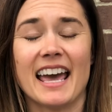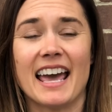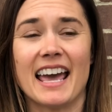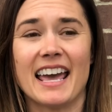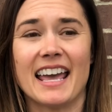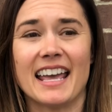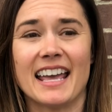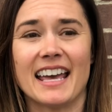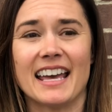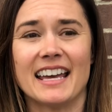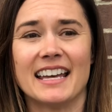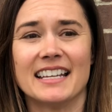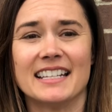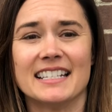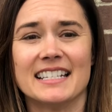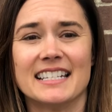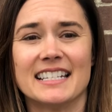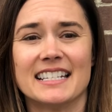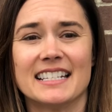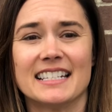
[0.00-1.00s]

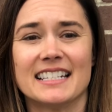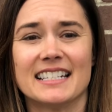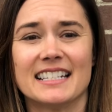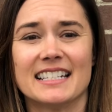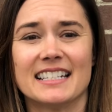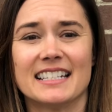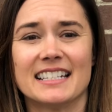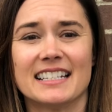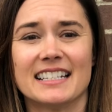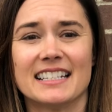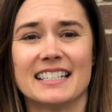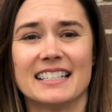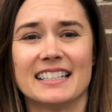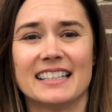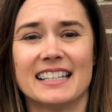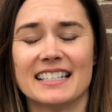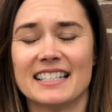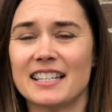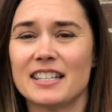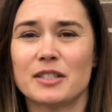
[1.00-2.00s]
And
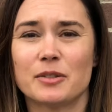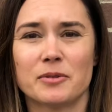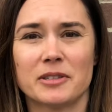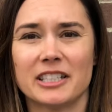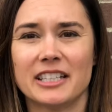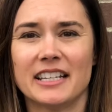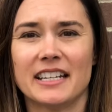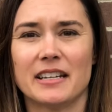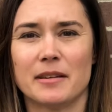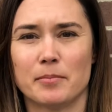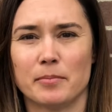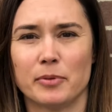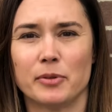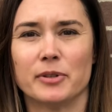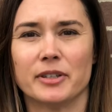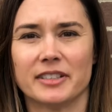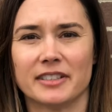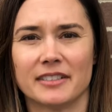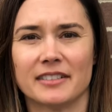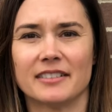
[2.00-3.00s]
this is really
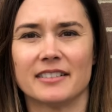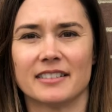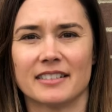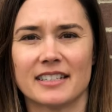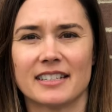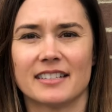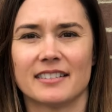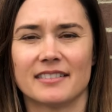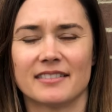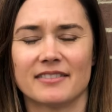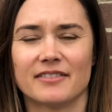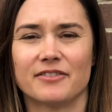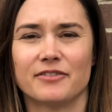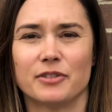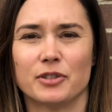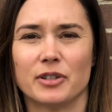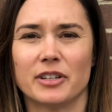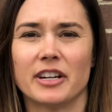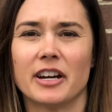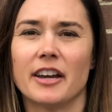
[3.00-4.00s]
important
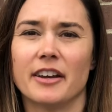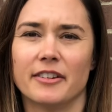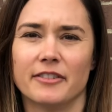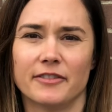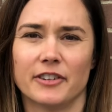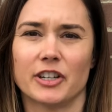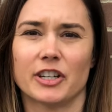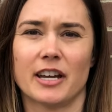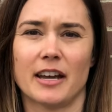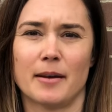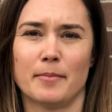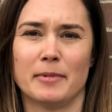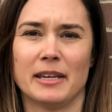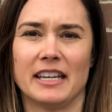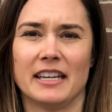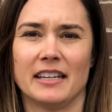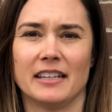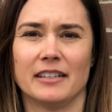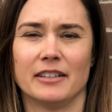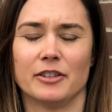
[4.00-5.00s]
for
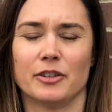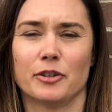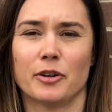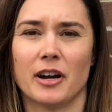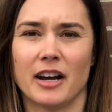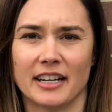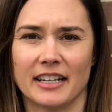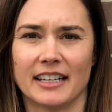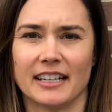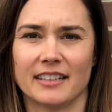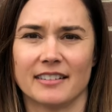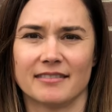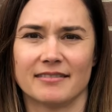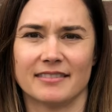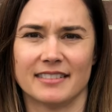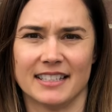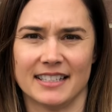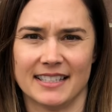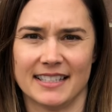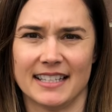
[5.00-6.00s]
overcoming chronic
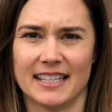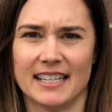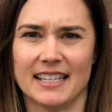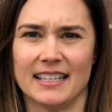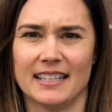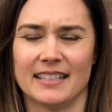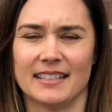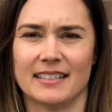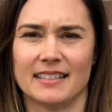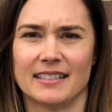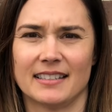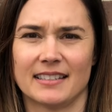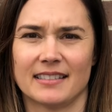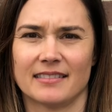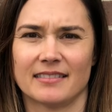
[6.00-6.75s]
disease,